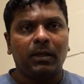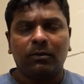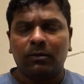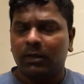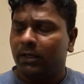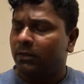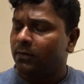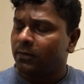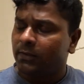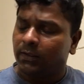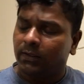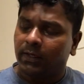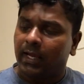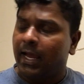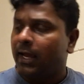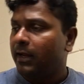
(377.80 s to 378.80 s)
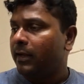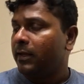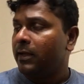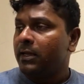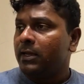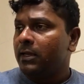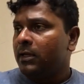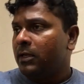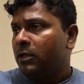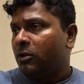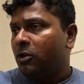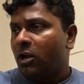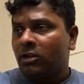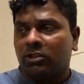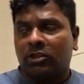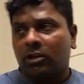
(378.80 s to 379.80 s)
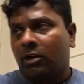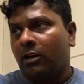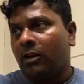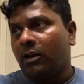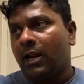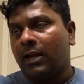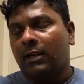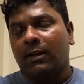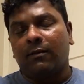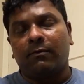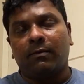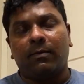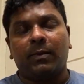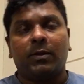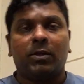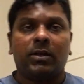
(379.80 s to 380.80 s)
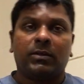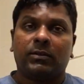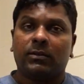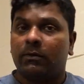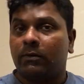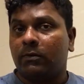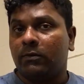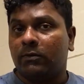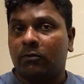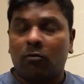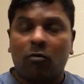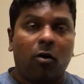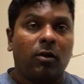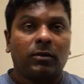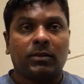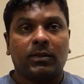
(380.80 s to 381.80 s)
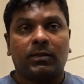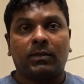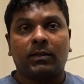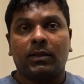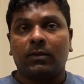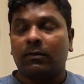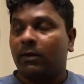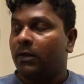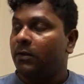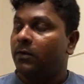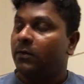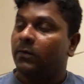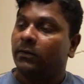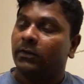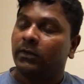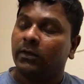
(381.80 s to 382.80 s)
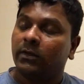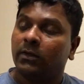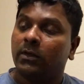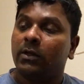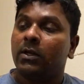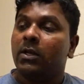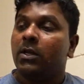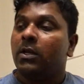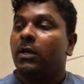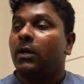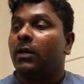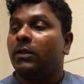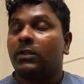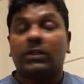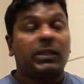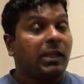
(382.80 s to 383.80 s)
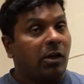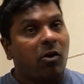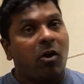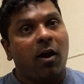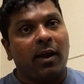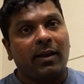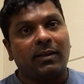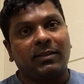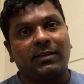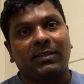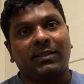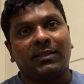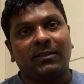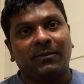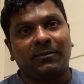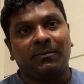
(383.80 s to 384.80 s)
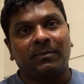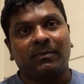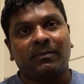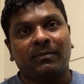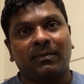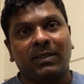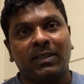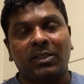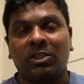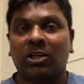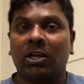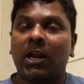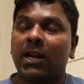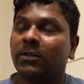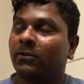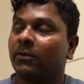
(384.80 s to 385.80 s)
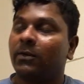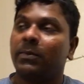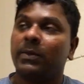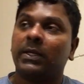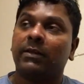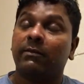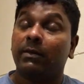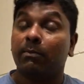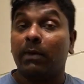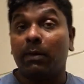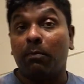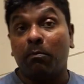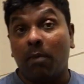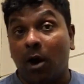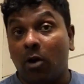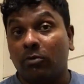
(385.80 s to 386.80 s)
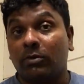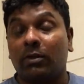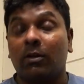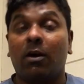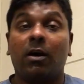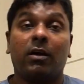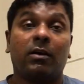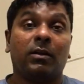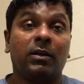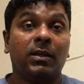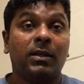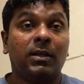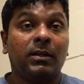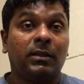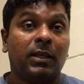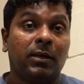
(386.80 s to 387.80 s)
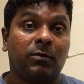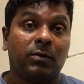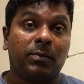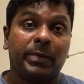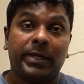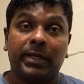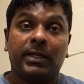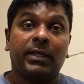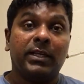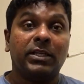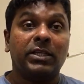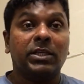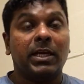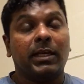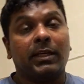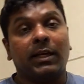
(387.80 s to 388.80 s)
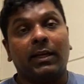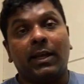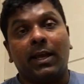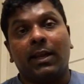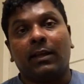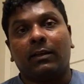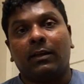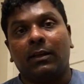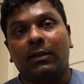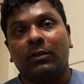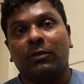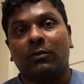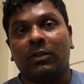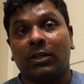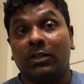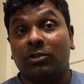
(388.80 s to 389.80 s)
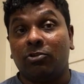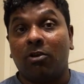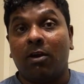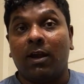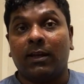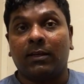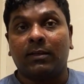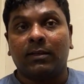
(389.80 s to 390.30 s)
You can use uh, non-steroidal anti-inflammatory drugs, you could use colchicine, you can use uh, uh, steroids. Steroids could be given by mouth or they could be injected directly into their joint.